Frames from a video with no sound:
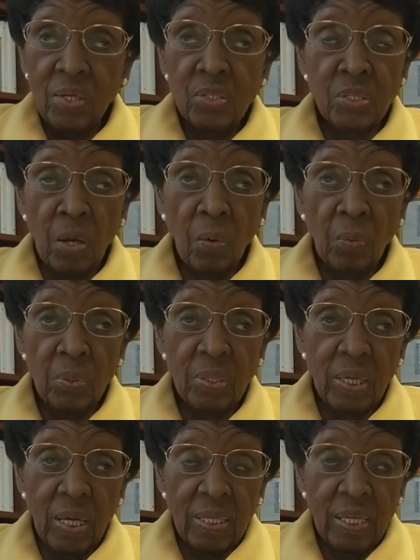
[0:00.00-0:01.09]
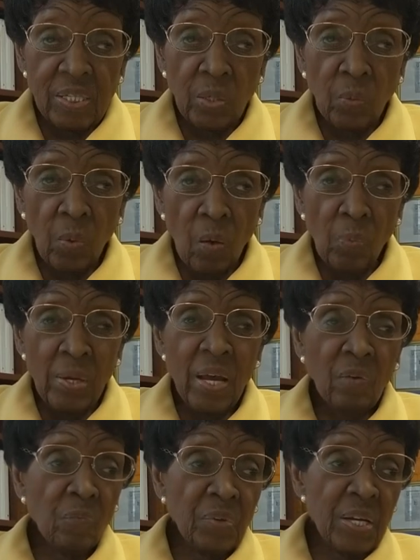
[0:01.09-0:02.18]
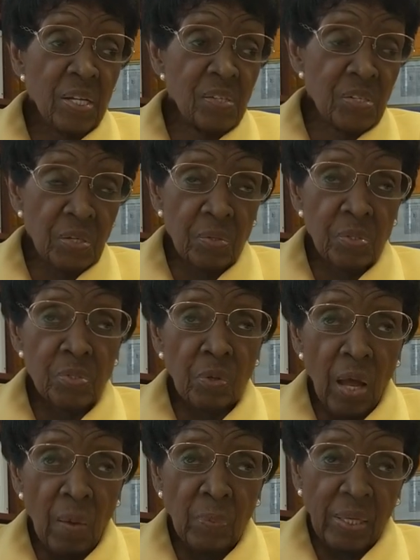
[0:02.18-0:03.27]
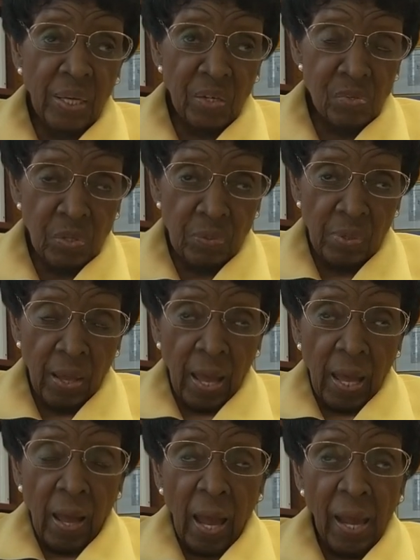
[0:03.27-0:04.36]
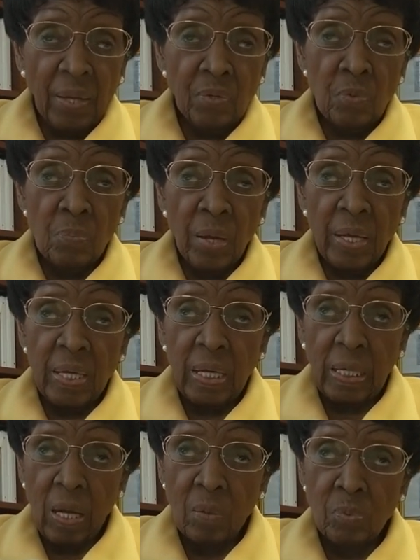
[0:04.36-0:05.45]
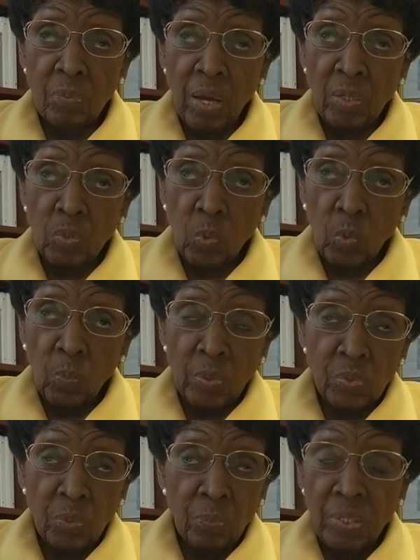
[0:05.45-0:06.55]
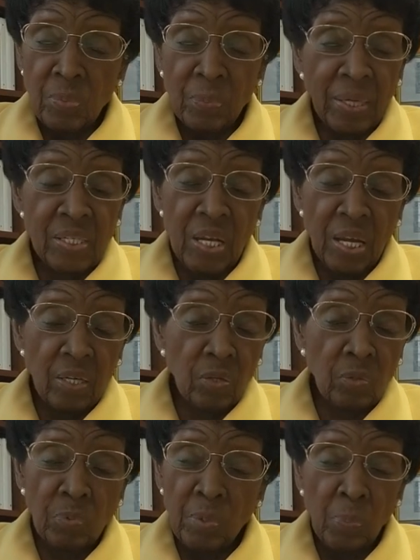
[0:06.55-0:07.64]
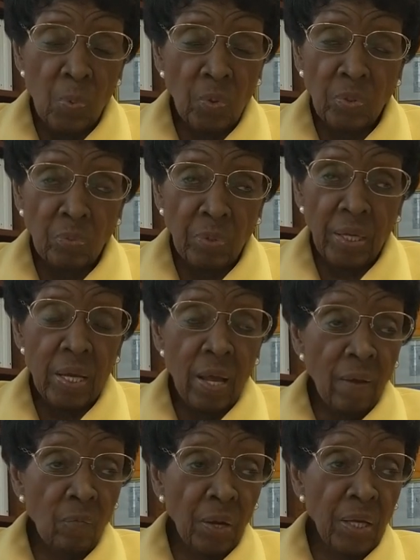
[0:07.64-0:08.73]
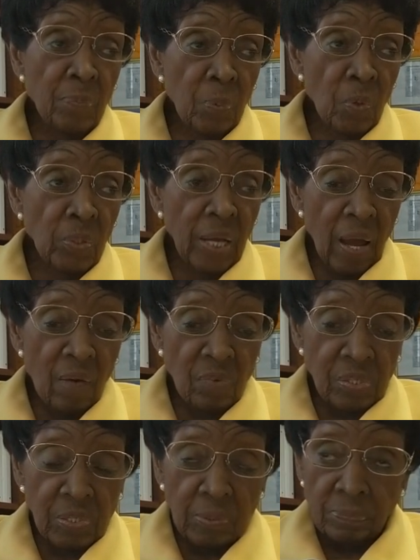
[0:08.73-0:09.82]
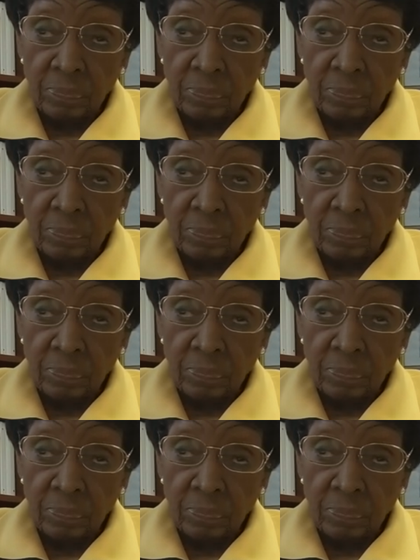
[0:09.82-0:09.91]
So they said, well, we have reconsidered your application, and you may come to our school, but you must maintain a 3.3 grade point average.